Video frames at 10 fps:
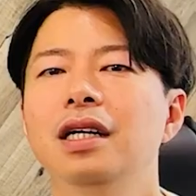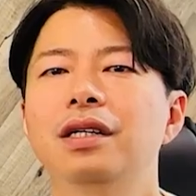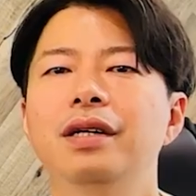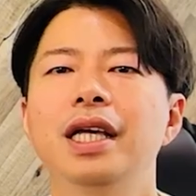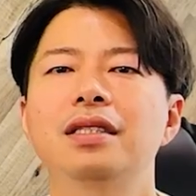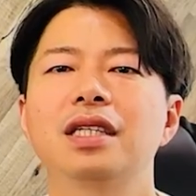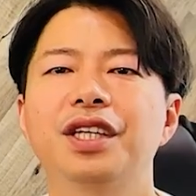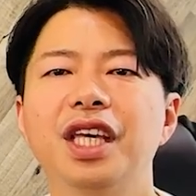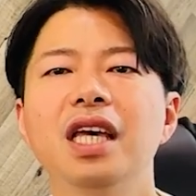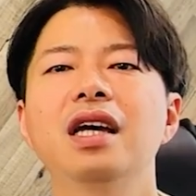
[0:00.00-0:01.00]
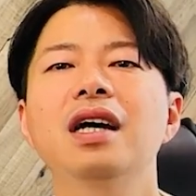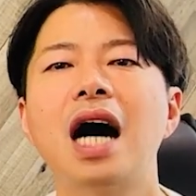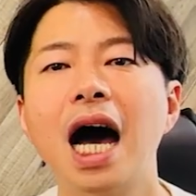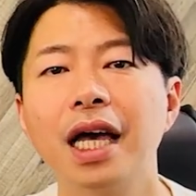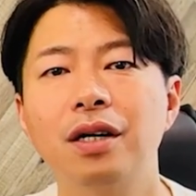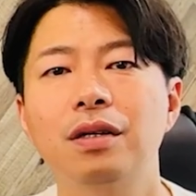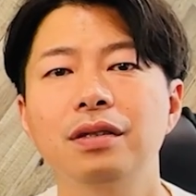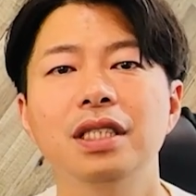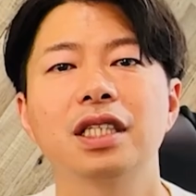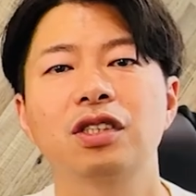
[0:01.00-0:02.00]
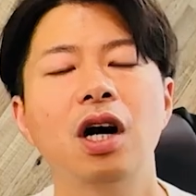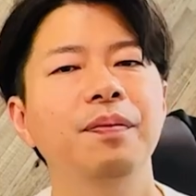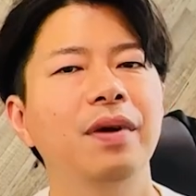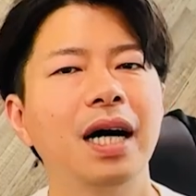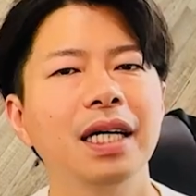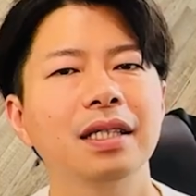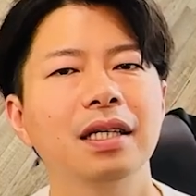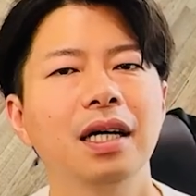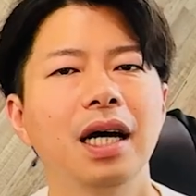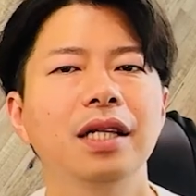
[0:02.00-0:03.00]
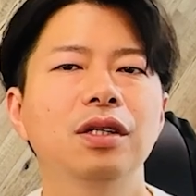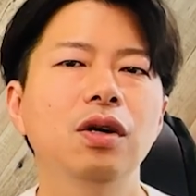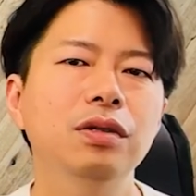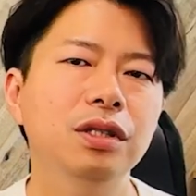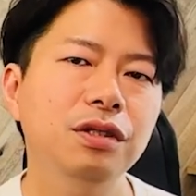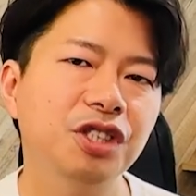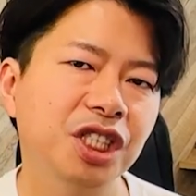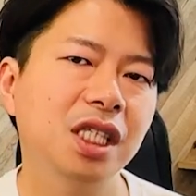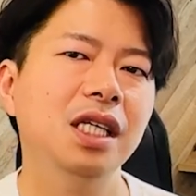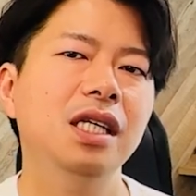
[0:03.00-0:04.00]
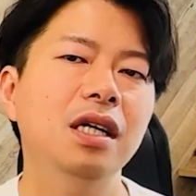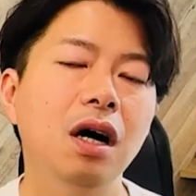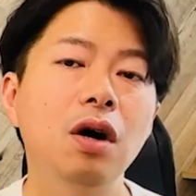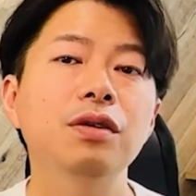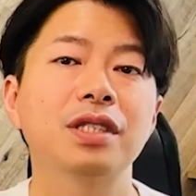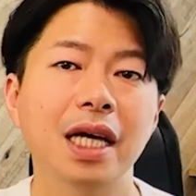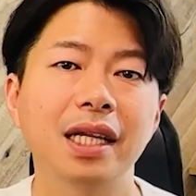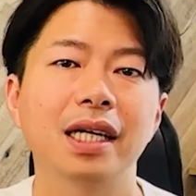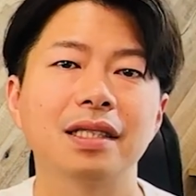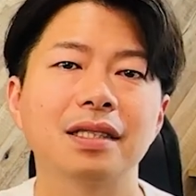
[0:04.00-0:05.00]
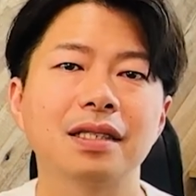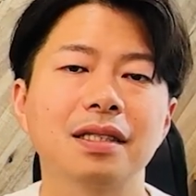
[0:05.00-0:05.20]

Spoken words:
Click the gear icon in the top right and go to See All Settings.